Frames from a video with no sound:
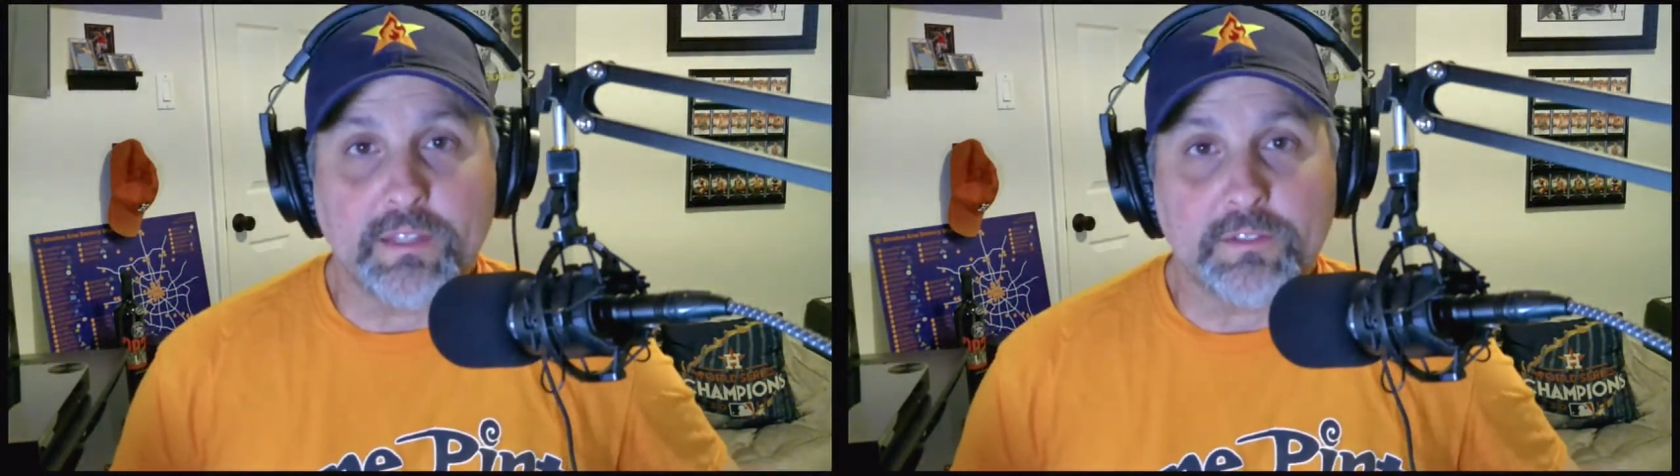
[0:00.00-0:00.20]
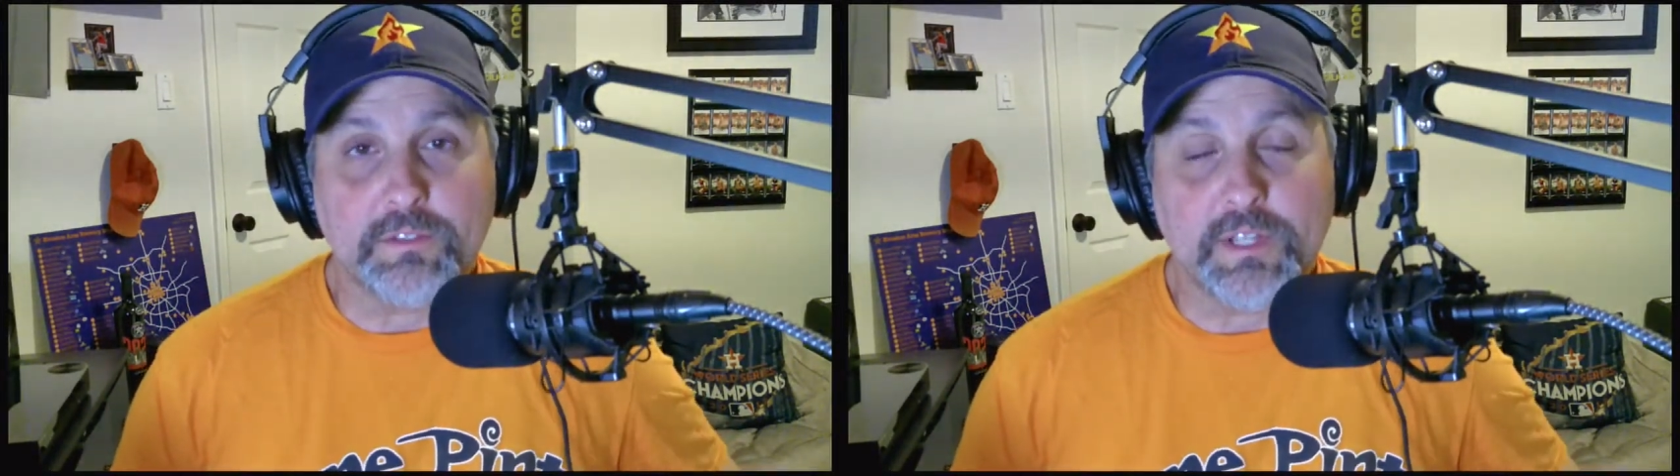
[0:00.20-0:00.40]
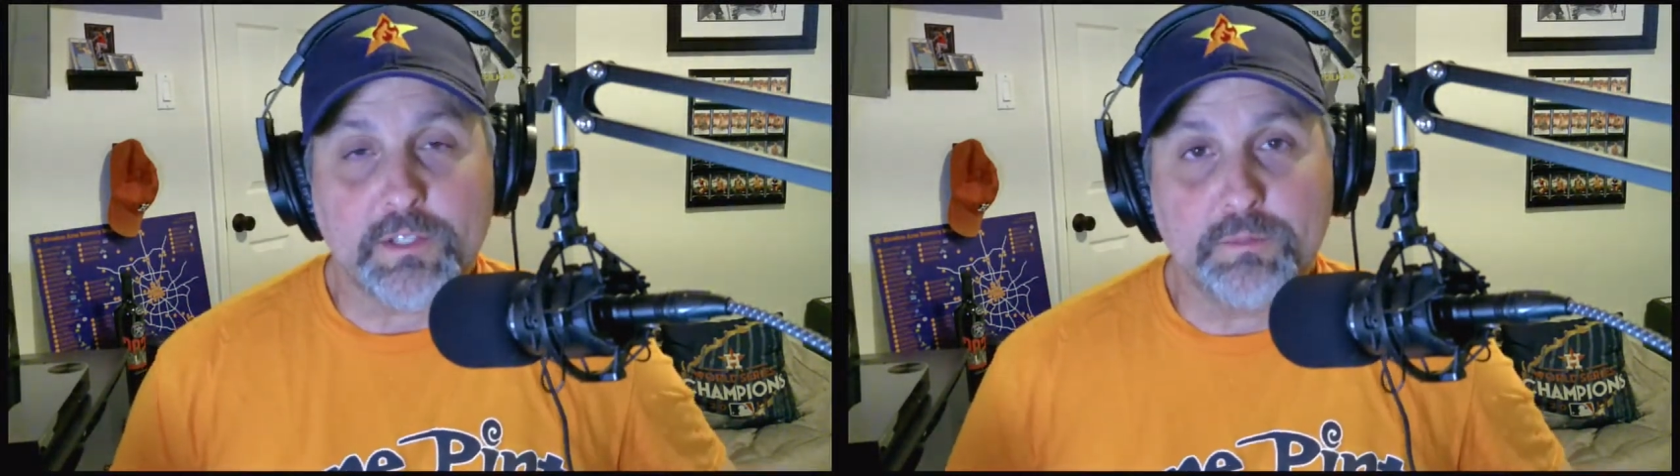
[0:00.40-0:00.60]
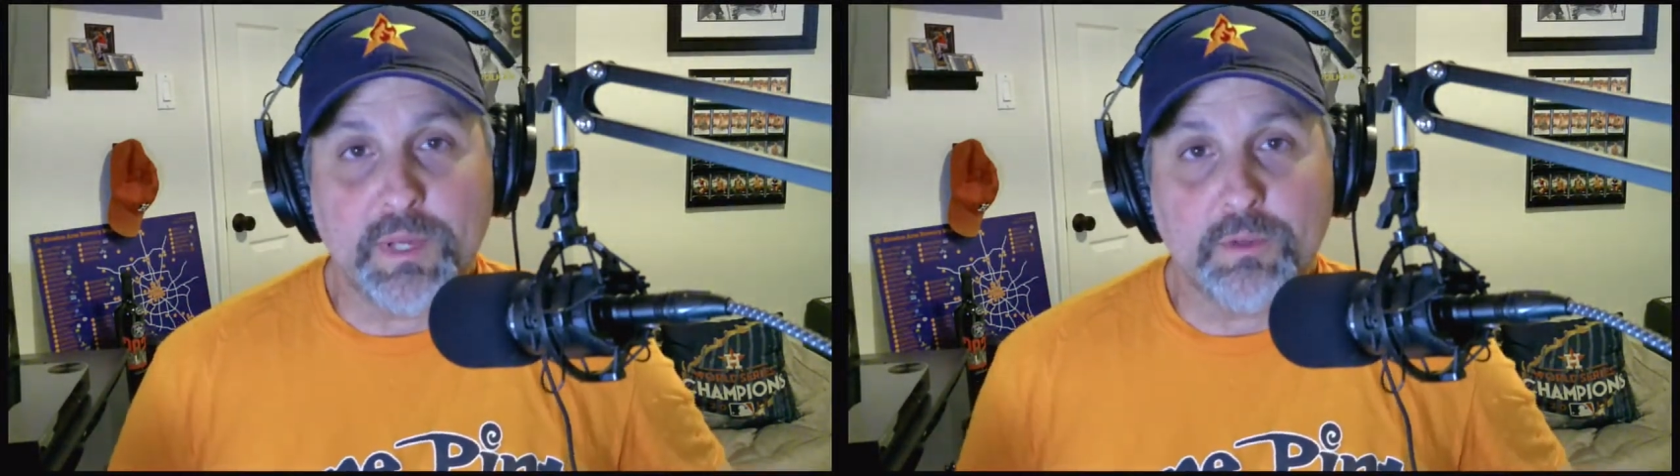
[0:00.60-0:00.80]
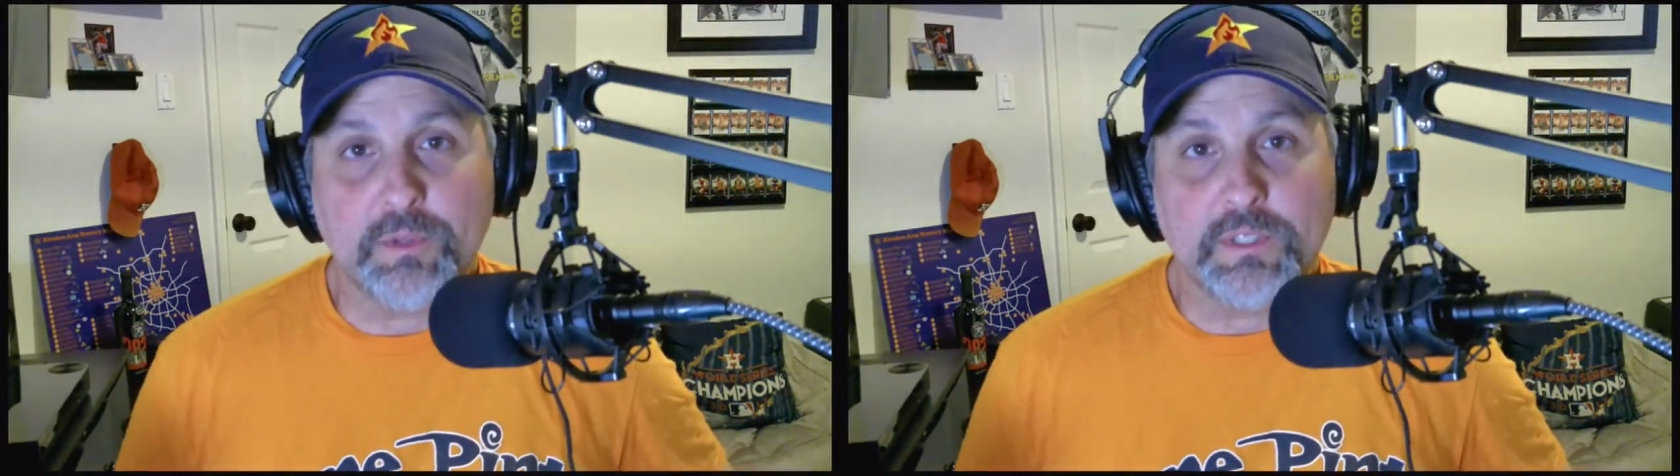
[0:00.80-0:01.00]
That's our next
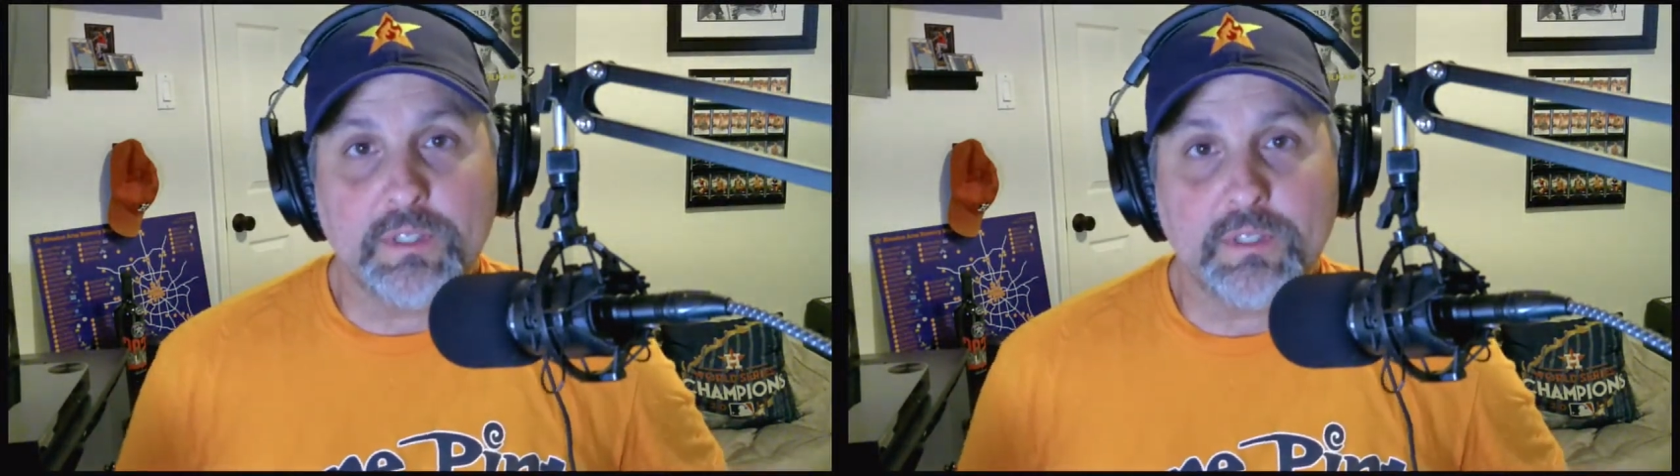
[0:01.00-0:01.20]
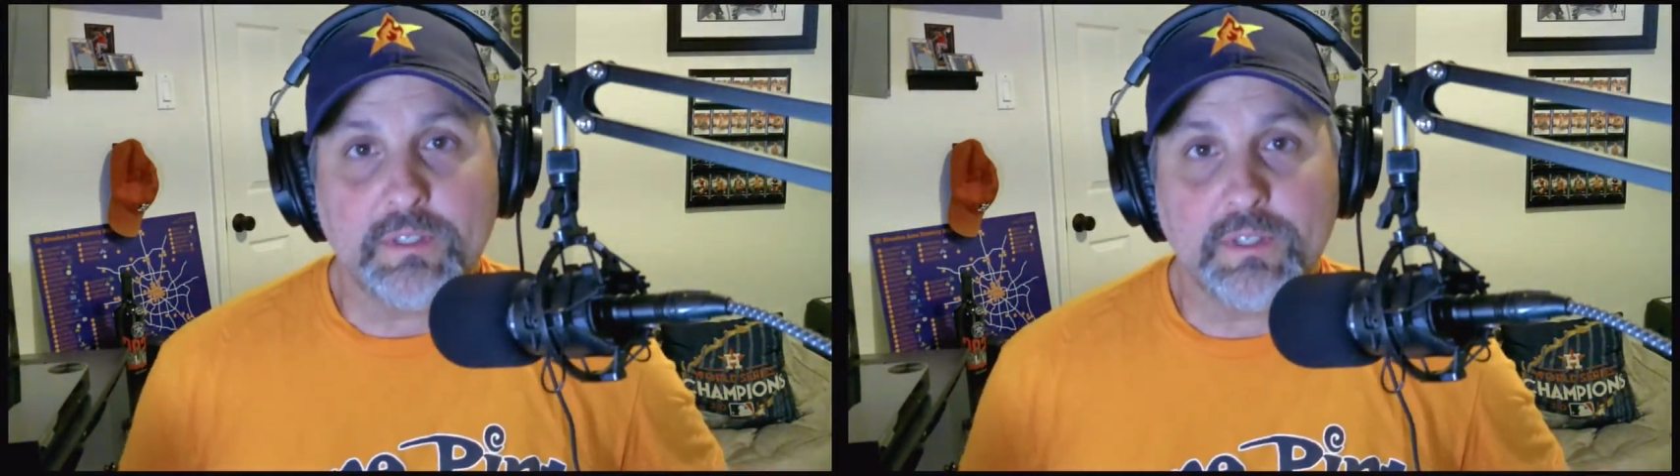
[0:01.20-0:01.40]
big one.